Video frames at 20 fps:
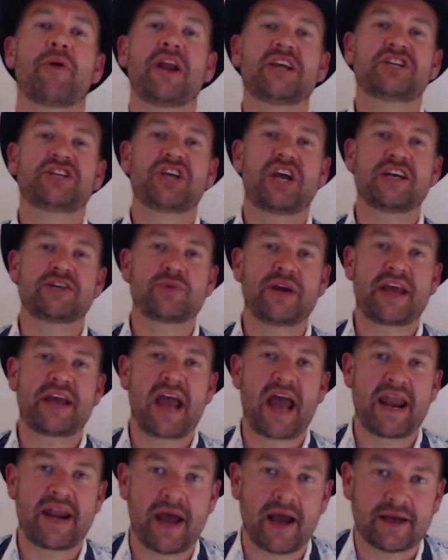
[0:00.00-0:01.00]
British Cheese
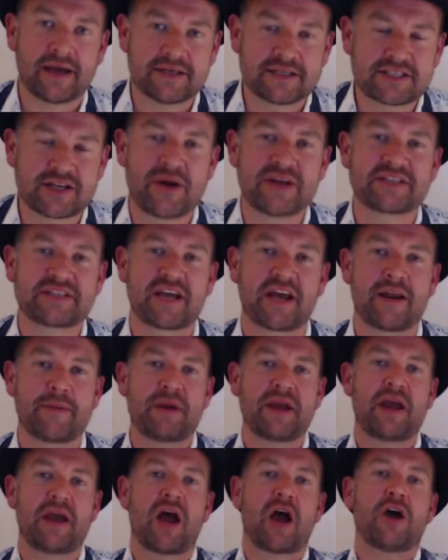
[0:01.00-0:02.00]
Weekender. So it's going to
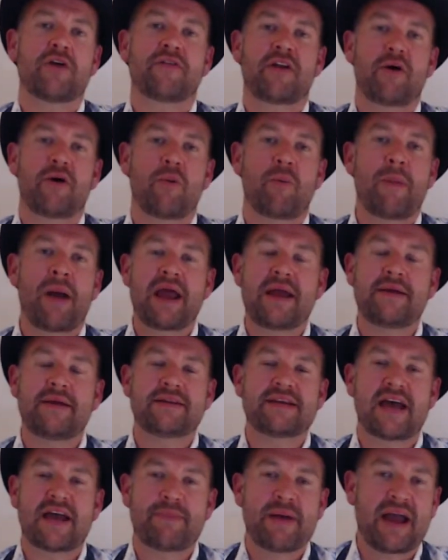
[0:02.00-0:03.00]
be over the May
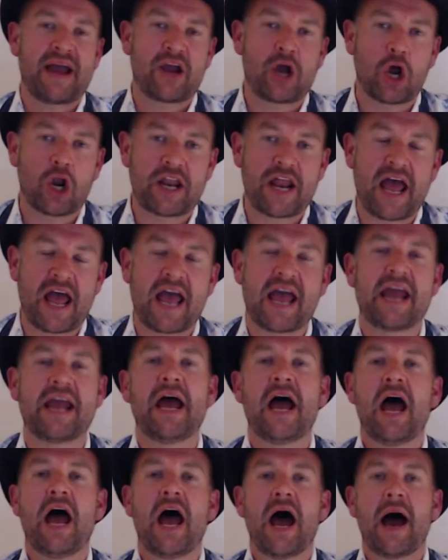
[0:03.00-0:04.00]
Day bank
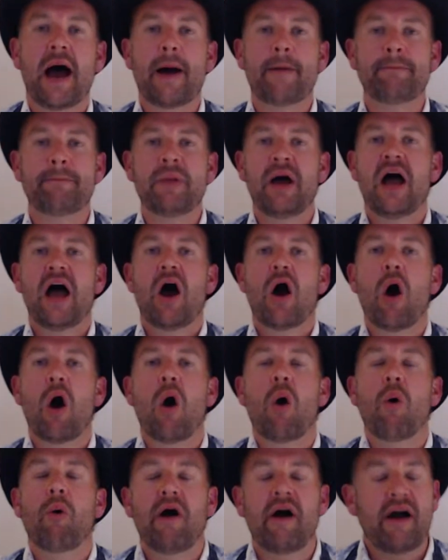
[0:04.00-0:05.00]
holiday.
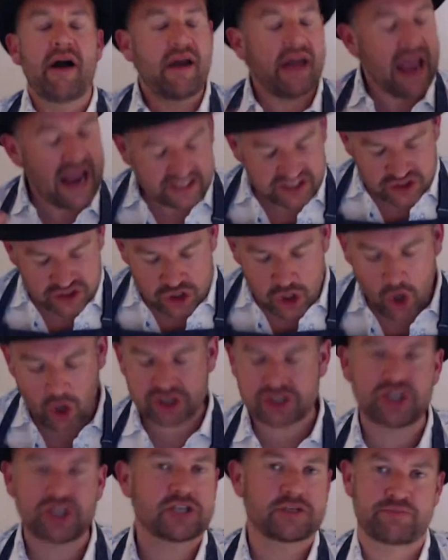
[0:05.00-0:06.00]
It's
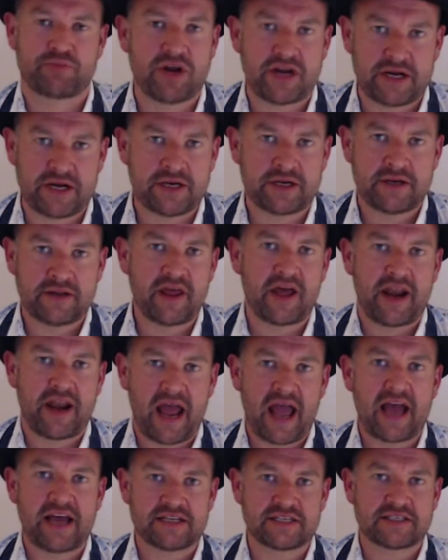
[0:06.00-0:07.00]
not just Britain that
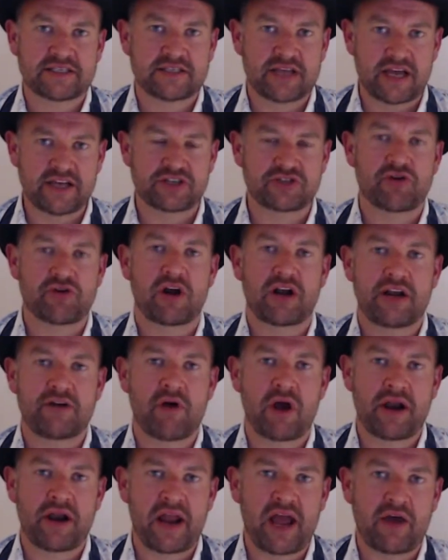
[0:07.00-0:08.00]
has struggling
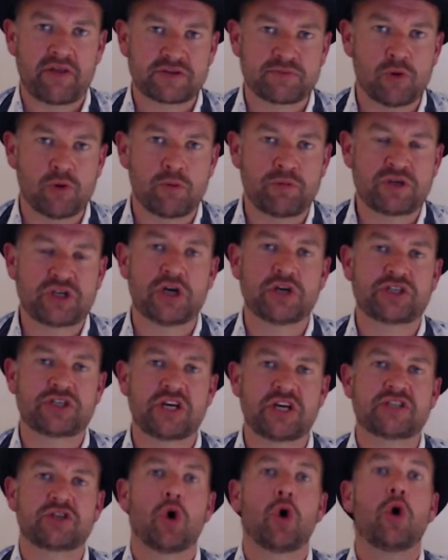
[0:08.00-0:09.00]
right now. The small
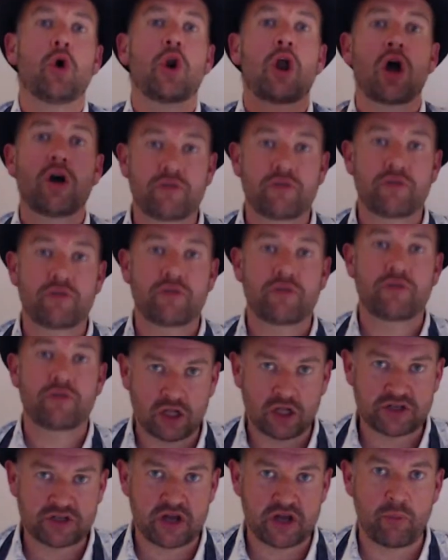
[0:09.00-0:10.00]
producers all over the
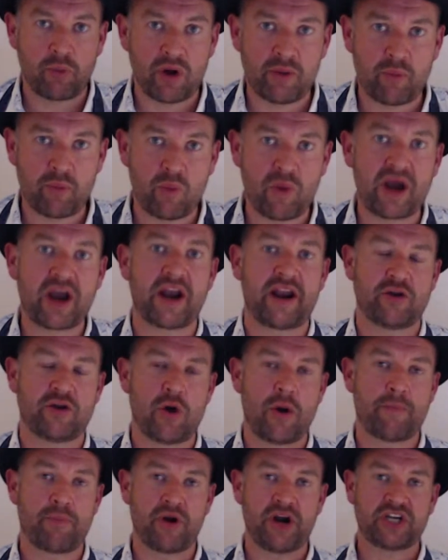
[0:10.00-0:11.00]
world. We're
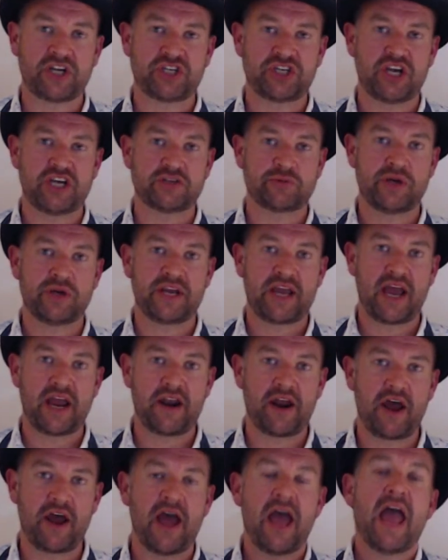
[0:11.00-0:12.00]
going to do a British Cheese
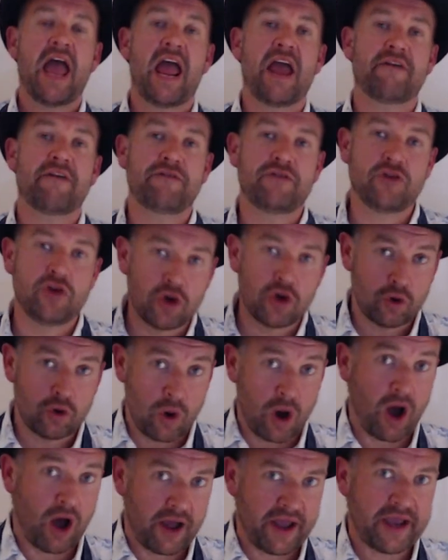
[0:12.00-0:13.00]
Weekender. If
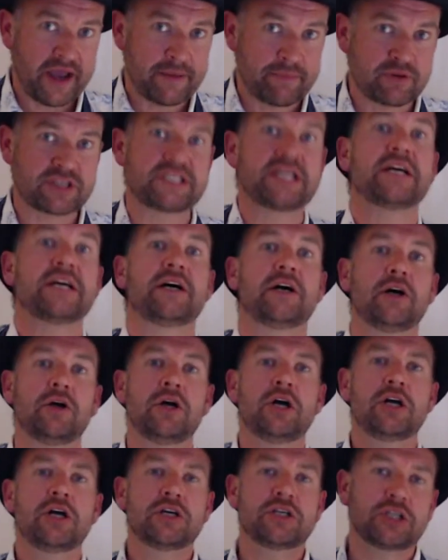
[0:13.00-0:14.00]
you are in
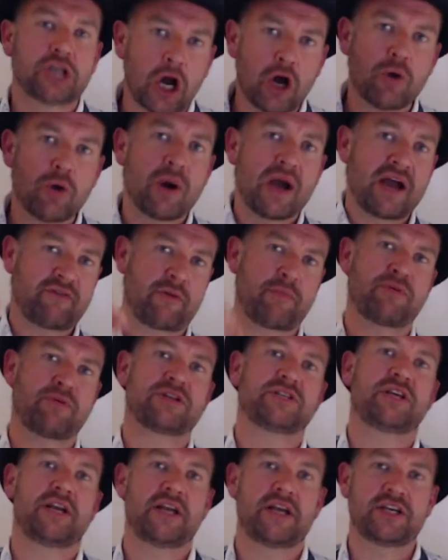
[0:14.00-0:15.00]
Brazil, go have a
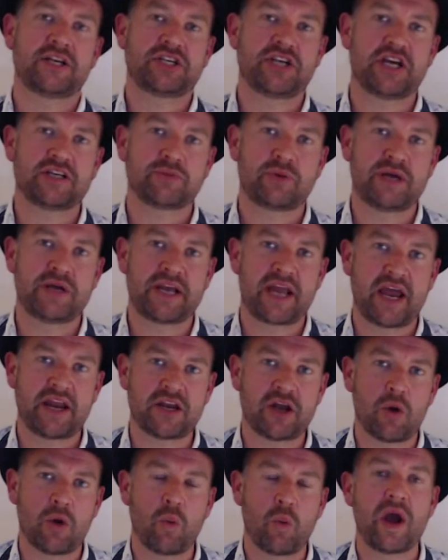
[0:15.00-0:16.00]
Brazilian Cheese
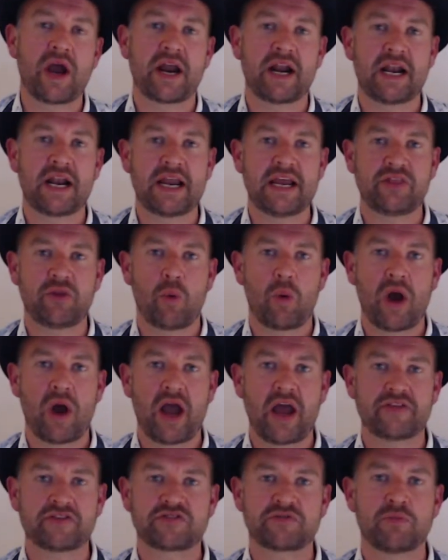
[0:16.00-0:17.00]
Weekender. We're going to lead the
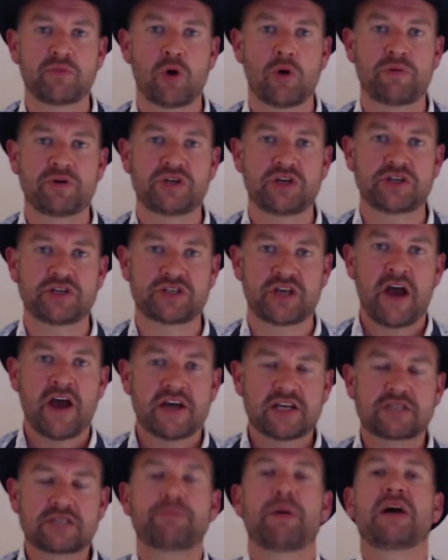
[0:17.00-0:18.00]
way. The Small Producers
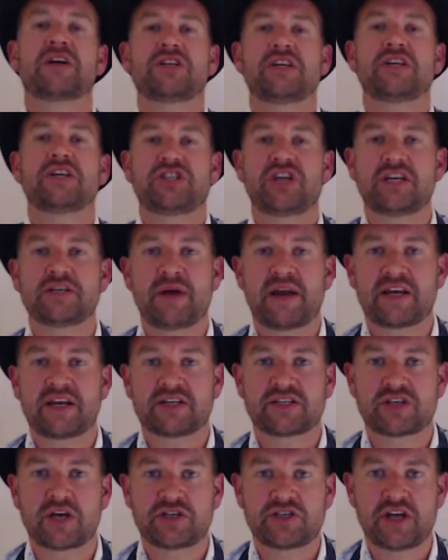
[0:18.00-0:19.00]
Specialist Cheesemaker
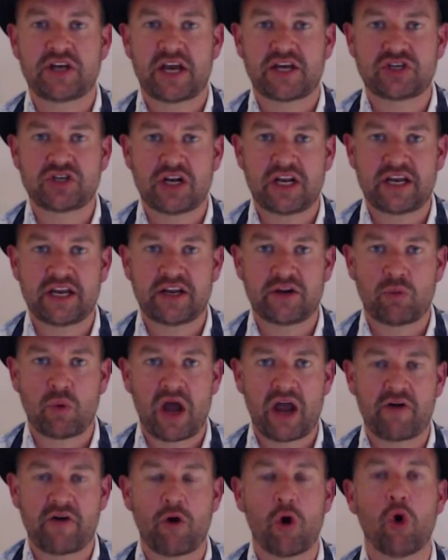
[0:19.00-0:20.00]
Association are leading the
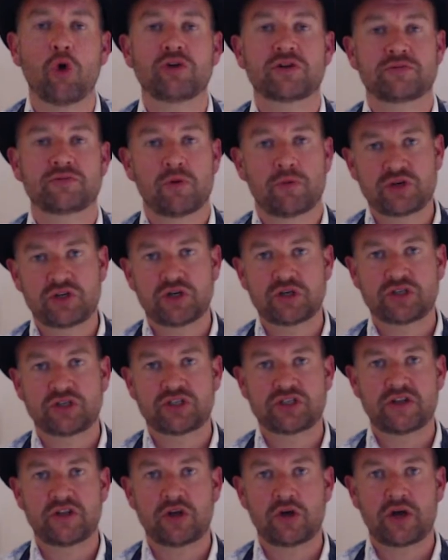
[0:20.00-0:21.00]
way. All the small producers
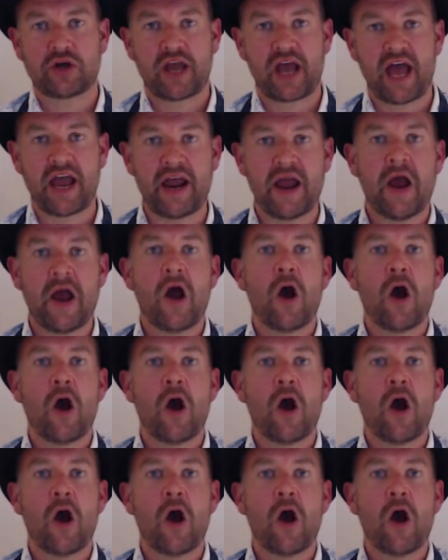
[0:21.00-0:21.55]
in the UK.